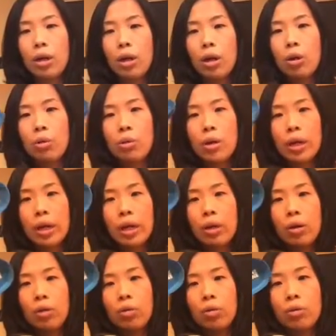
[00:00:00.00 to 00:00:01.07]
HOKA
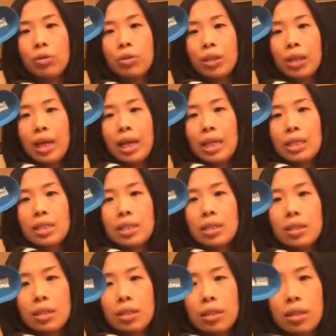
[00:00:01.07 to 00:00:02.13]
Ortholite,
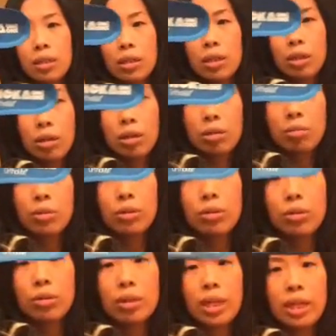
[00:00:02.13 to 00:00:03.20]
but
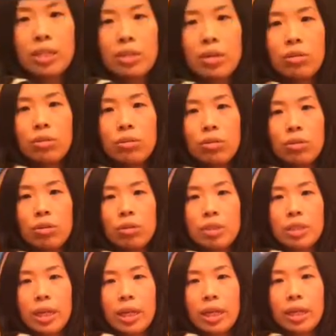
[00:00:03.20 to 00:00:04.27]
it's not an
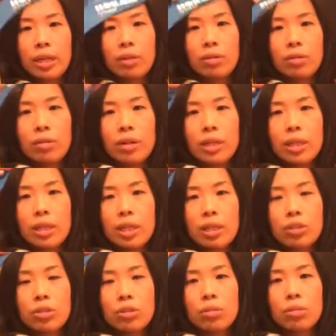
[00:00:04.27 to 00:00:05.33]
orthotic or anything. It
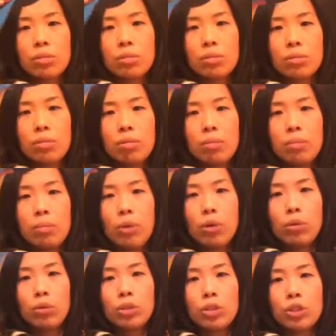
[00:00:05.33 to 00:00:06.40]
doesn't
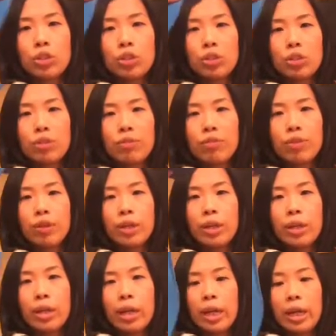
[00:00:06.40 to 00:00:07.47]
mould to sort
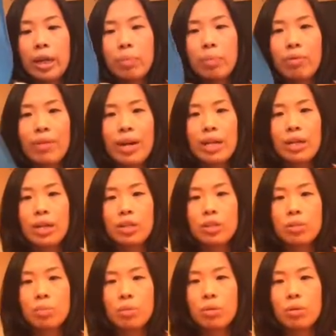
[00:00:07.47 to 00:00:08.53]
of provide arch
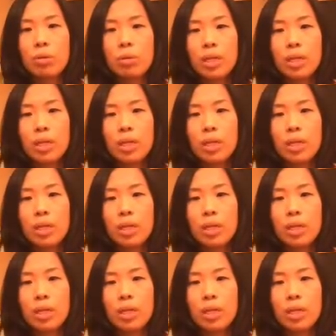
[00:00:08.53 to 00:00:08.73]
support.